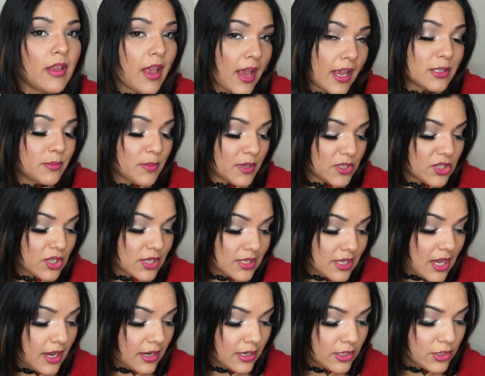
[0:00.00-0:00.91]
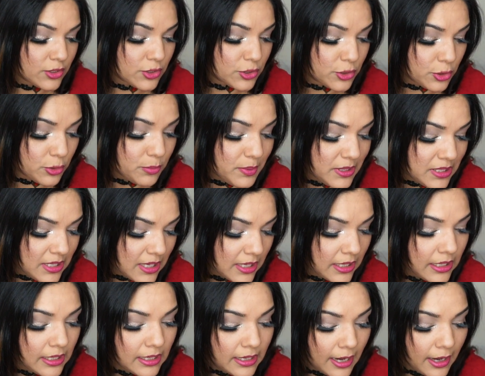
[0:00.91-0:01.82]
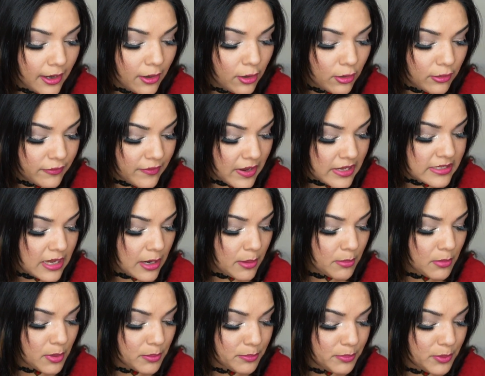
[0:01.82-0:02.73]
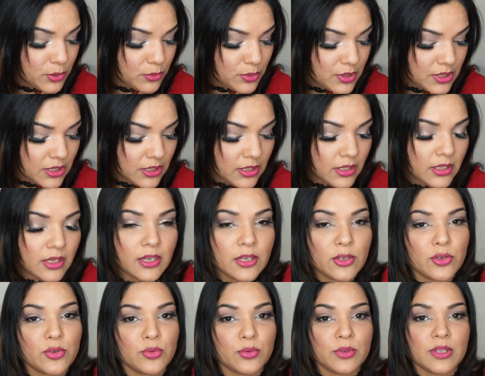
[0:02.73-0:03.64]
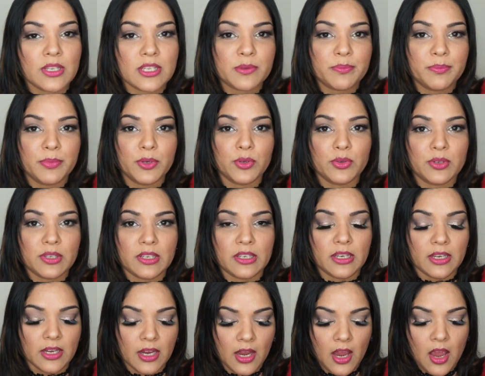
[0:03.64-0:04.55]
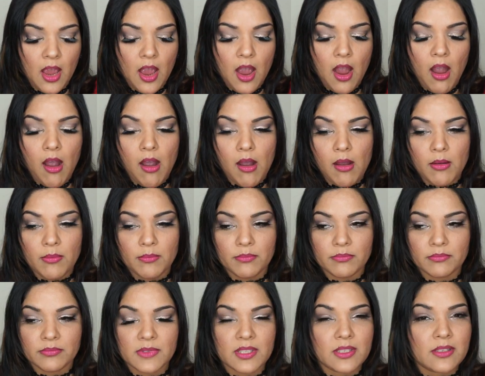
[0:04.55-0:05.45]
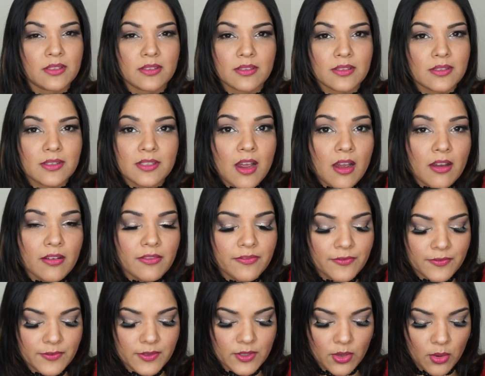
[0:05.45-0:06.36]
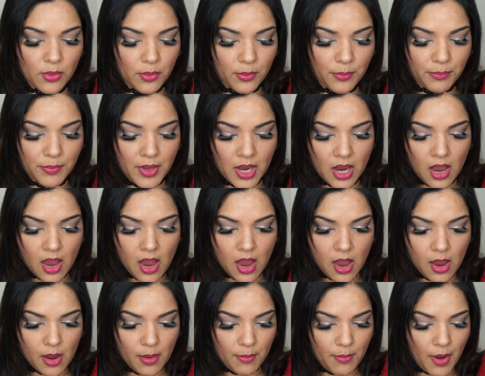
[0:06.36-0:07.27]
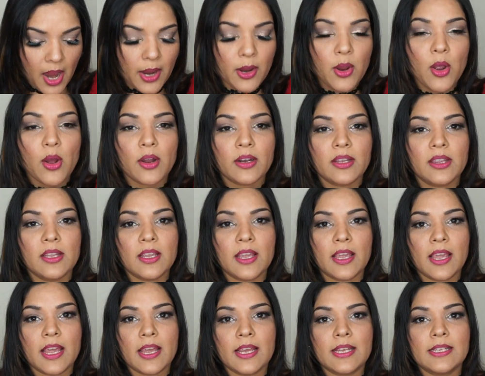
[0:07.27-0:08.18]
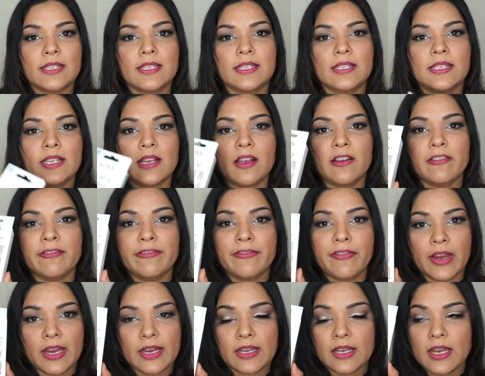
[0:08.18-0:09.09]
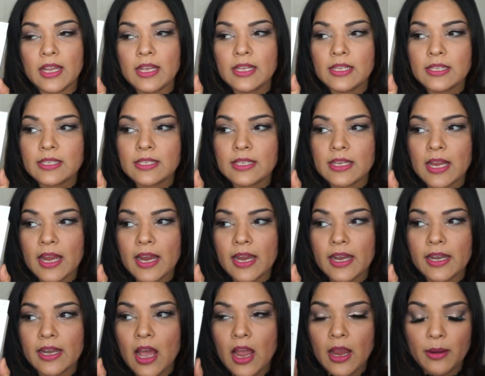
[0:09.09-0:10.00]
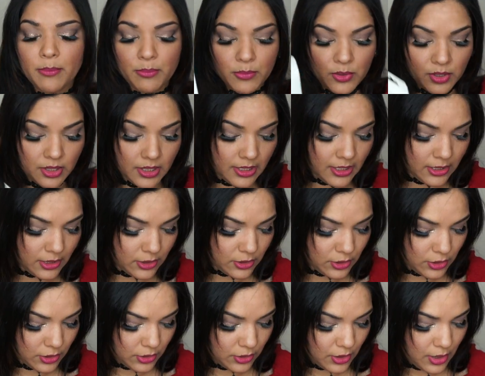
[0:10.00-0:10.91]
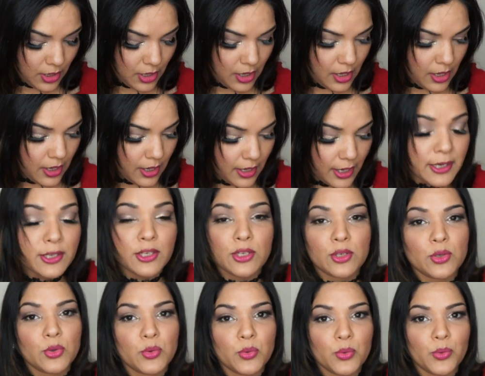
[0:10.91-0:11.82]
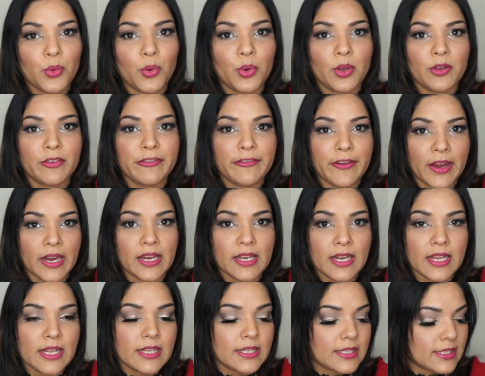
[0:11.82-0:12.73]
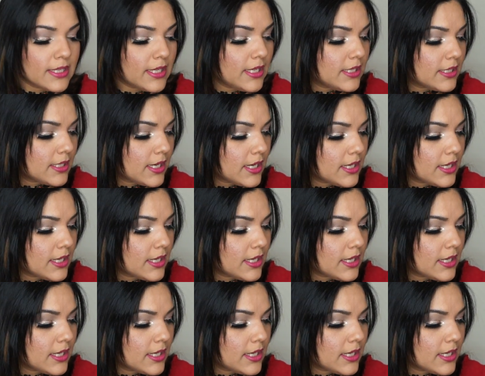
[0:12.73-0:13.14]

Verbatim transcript: as much as I should be taking care of, as I'm a beauty into this beauty um, stuff. So um, I got the Kiss fake nails, and I'm really into fake nails these